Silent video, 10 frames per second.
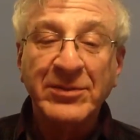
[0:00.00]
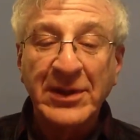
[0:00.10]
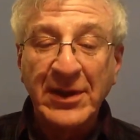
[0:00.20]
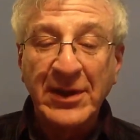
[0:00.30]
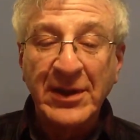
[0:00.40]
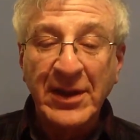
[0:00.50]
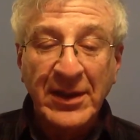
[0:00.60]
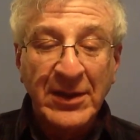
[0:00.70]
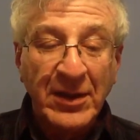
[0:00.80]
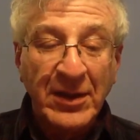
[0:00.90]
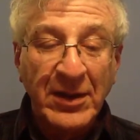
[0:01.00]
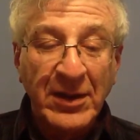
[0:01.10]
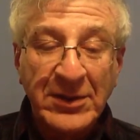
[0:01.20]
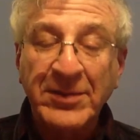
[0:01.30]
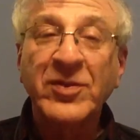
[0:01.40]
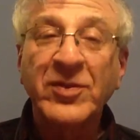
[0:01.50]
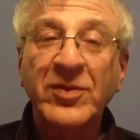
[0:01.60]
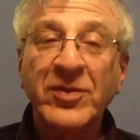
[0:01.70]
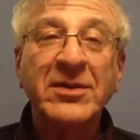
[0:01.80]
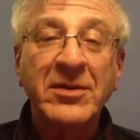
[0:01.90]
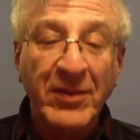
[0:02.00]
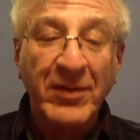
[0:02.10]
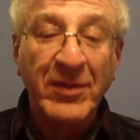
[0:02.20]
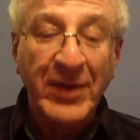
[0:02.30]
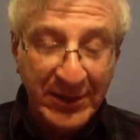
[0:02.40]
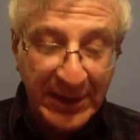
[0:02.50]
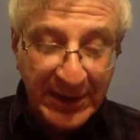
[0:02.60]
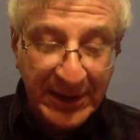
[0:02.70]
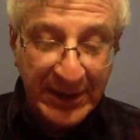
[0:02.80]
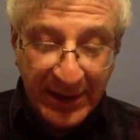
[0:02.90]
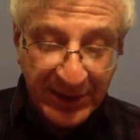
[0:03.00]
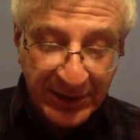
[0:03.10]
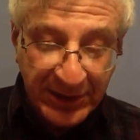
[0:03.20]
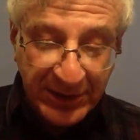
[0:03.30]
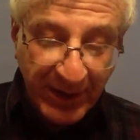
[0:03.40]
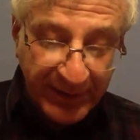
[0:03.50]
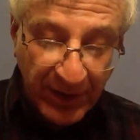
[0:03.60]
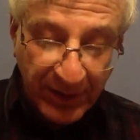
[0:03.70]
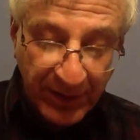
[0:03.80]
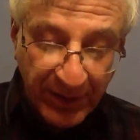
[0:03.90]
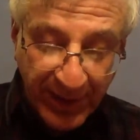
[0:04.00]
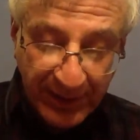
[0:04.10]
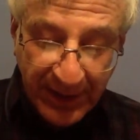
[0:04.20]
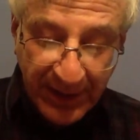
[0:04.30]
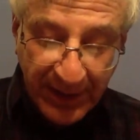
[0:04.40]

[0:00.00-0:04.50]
But there are some really greater details that you have to know about.